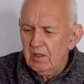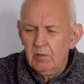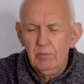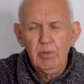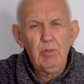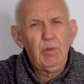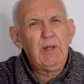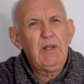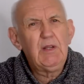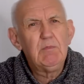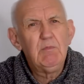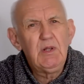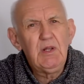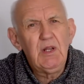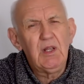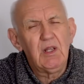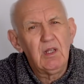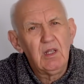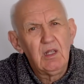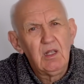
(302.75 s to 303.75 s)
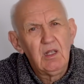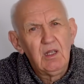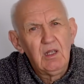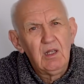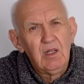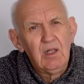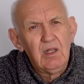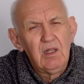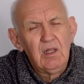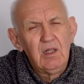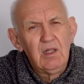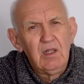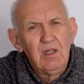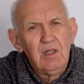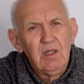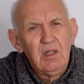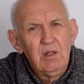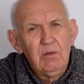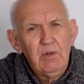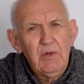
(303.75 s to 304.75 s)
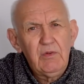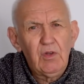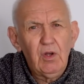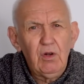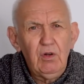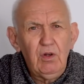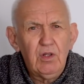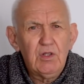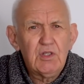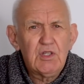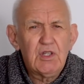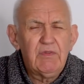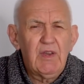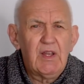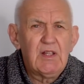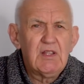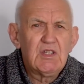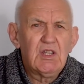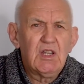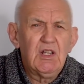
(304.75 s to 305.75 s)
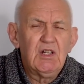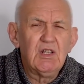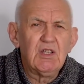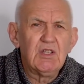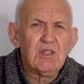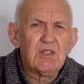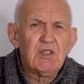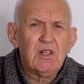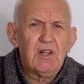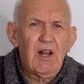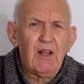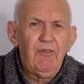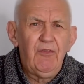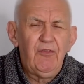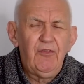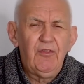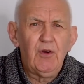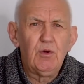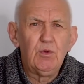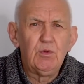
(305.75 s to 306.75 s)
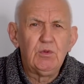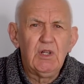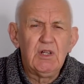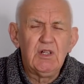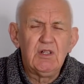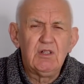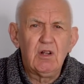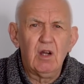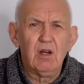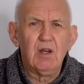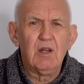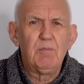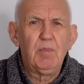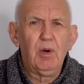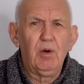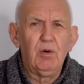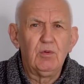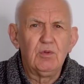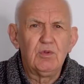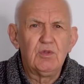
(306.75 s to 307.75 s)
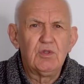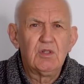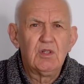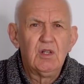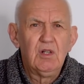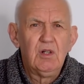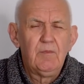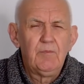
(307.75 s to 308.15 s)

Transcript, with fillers: But wait a minute. We've got lots of antennas that have folded dipoles,